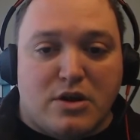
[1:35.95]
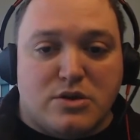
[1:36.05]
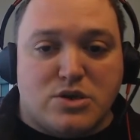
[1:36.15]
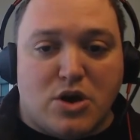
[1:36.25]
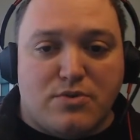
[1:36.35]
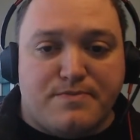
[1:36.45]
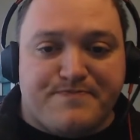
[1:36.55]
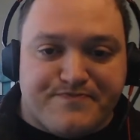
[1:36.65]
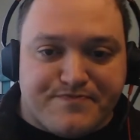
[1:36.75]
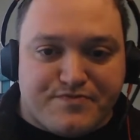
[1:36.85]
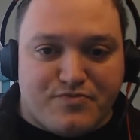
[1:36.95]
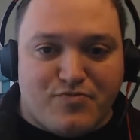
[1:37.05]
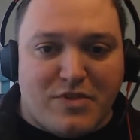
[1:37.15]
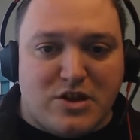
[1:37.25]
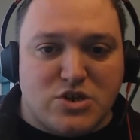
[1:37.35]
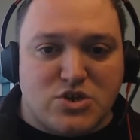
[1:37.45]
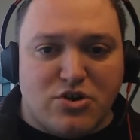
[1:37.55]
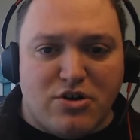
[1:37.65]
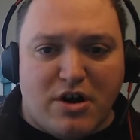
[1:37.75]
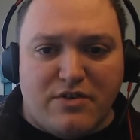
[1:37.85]
So, to
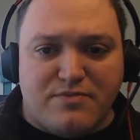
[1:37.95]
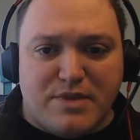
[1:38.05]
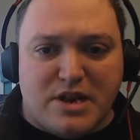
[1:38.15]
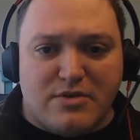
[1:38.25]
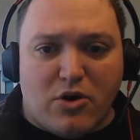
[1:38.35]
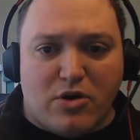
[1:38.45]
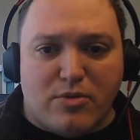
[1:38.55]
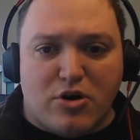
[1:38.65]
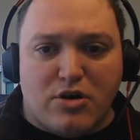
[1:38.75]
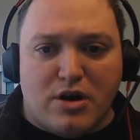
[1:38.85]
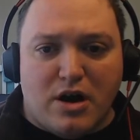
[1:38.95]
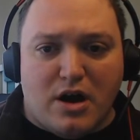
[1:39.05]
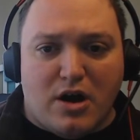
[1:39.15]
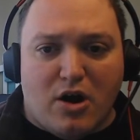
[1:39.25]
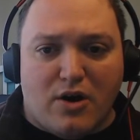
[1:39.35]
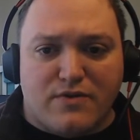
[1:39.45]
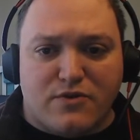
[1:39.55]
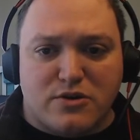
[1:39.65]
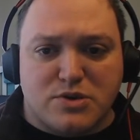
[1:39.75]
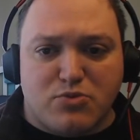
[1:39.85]
start off, medium armor
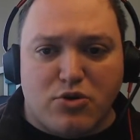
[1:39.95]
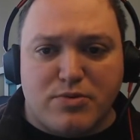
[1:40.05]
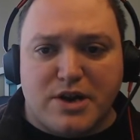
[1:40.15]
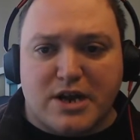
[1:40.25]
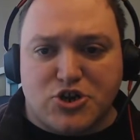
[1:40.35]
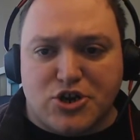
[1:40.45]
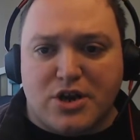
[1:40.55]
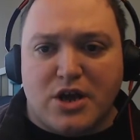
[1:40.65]
offers more protection